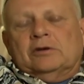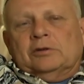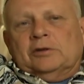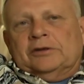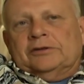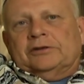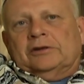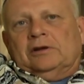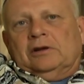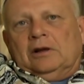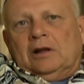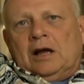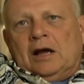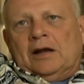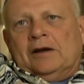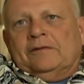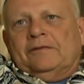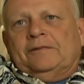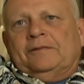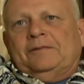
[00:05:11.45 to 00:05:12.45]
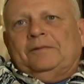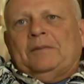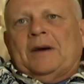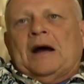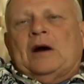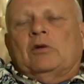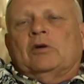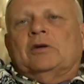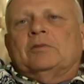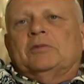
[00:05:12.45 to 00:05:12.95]
It wasn't a lot of
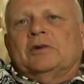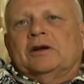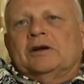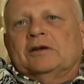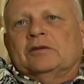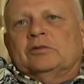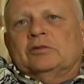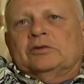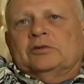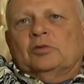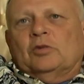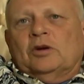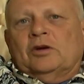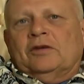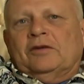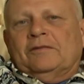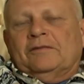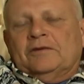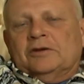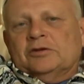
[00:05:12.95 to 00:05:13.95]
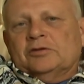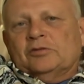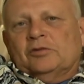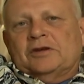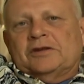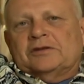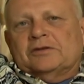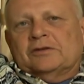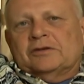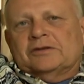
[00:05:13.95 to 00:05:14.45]
Power, but it was one of the first
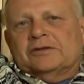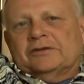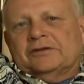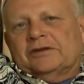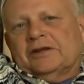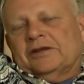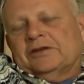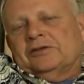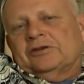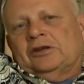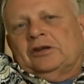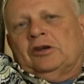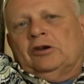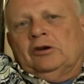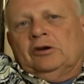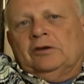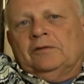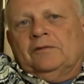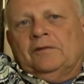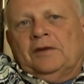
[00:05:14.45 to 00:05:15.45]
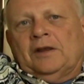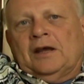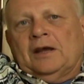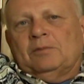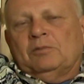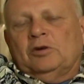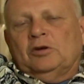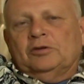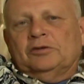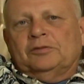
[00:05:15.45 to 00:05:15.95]
resources they secured for
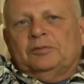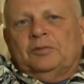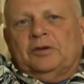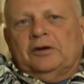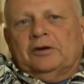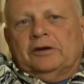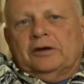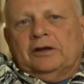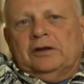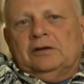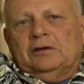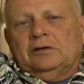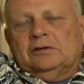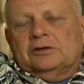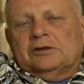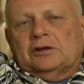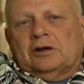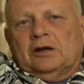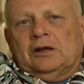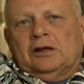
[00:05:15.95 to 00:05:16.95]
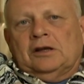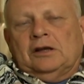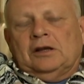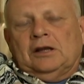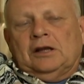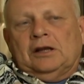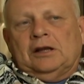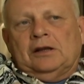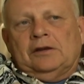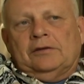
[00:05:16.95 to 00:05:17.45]
that post period, starting in
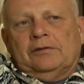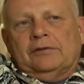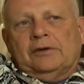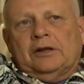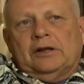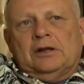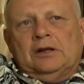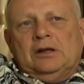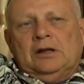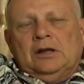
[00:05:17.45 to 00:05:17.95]
83.